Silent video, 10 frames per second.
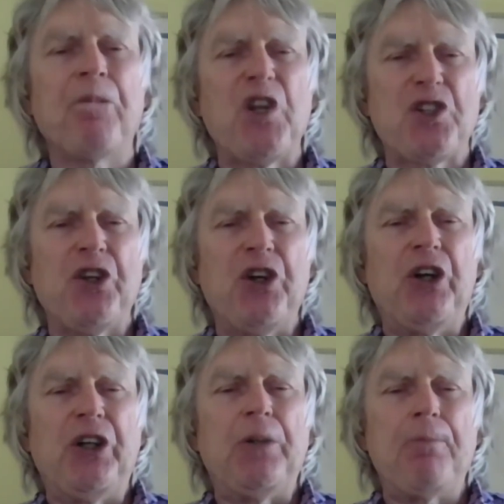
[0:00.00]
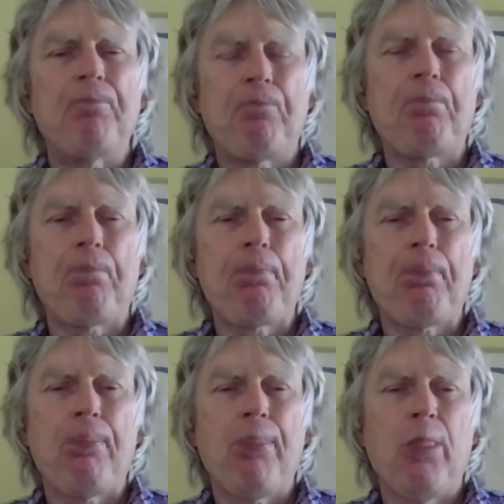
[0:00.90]
that's, another valence
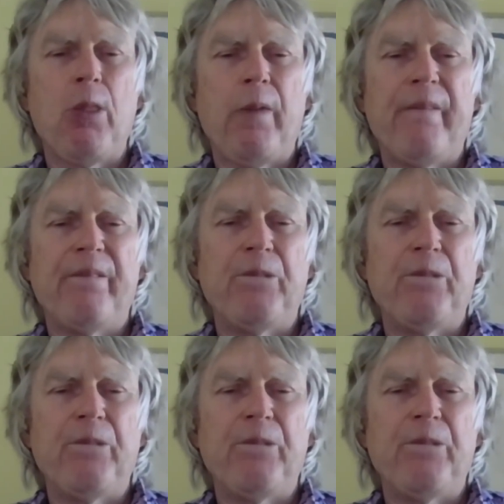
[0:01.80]
again. Yeah.